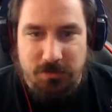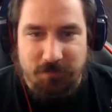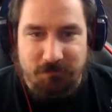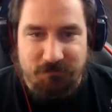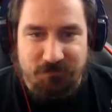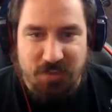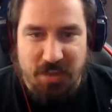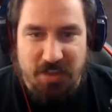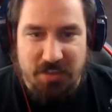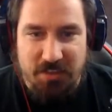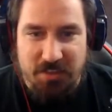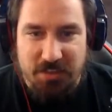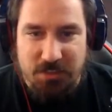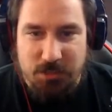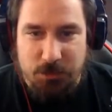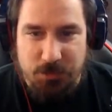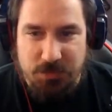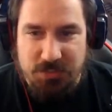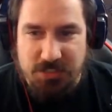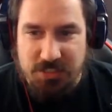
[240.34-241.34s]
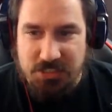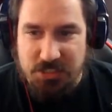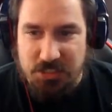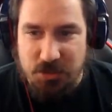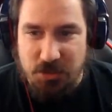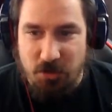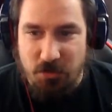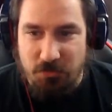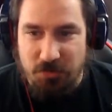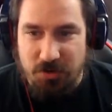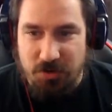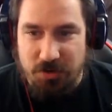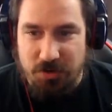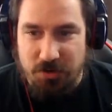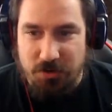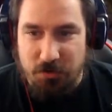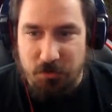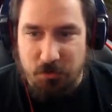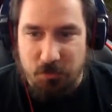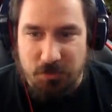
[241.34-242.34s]
phalanx position over
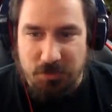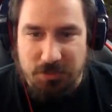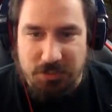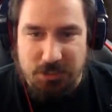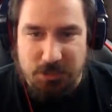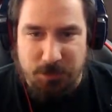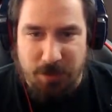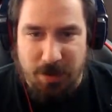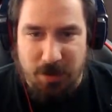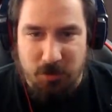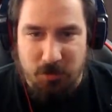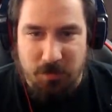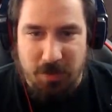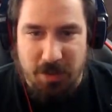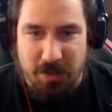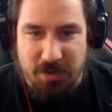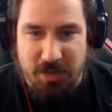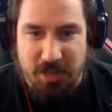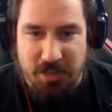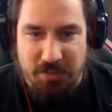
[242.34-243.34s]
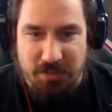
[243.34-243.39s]
here with the Spider-Man and the